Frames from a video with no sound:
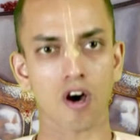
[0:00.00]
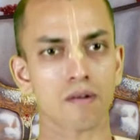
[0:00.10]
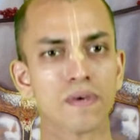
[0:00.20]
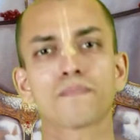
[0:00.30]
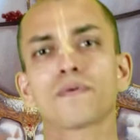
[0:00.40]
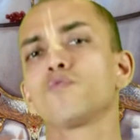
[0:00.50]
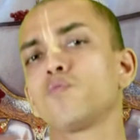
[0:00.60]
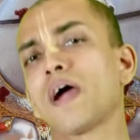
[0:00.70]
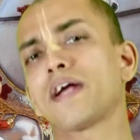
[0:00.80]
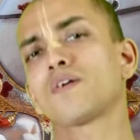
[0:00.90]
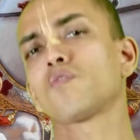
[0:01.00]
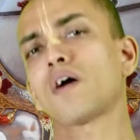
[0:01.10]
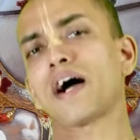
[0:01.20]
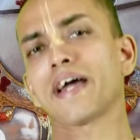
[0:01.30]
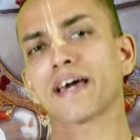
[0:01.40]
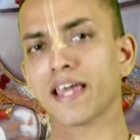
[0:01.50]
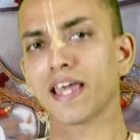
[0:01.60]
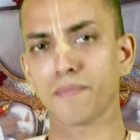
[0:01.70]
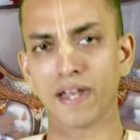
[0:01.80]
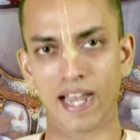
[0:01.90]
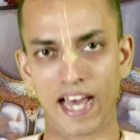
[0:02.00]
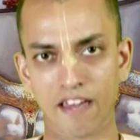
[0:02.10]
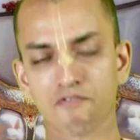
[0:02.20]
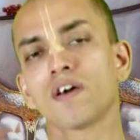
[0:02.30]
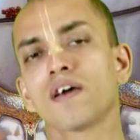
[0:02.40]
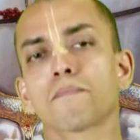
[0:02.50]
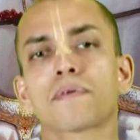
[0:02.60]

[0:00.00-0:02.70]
or people who had no higher aim in life.